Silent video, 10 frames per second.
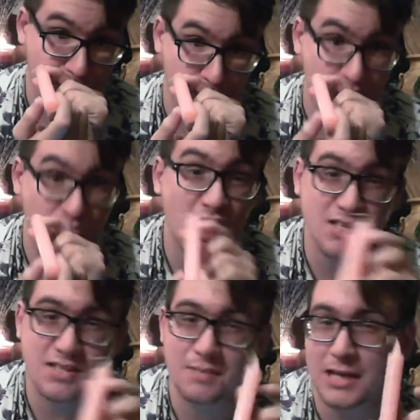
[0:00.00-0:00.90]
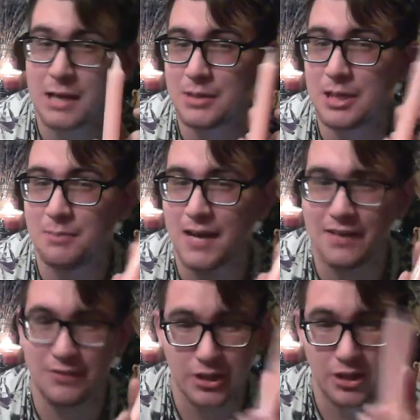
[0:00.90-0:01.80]
Not something I'm going to buy
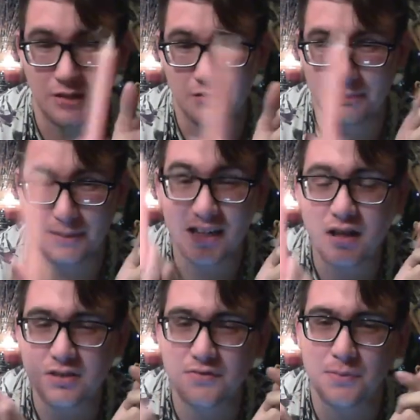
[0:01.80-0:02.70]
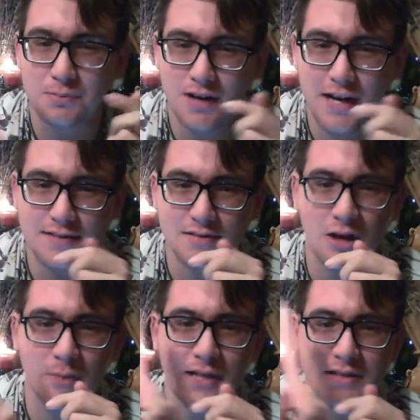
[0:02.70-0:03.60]
very often because of the price.
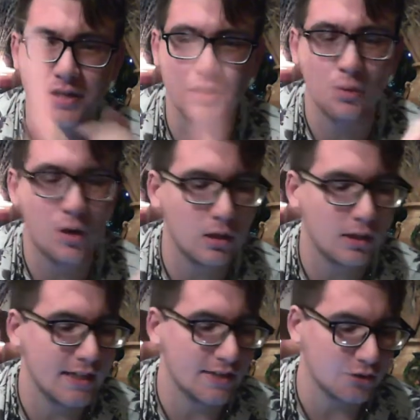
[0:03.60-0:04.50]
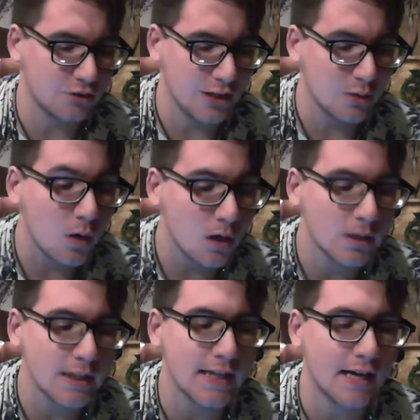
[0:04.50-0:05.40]
Not because of the quality. It's a great
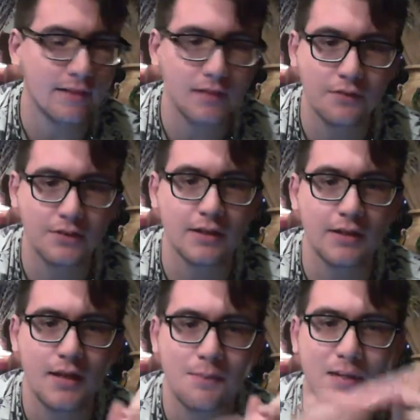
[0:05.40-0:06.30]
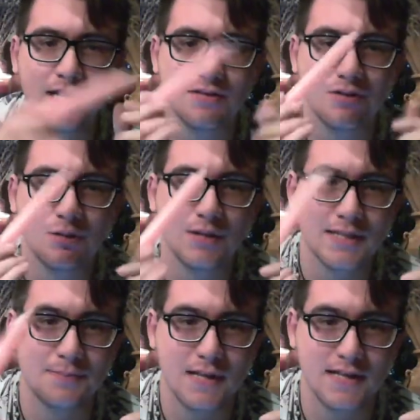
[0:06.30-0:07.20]
quality. I love it. But it's too
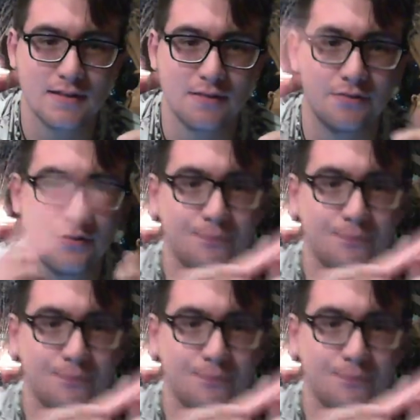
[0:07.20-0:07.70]
expensive.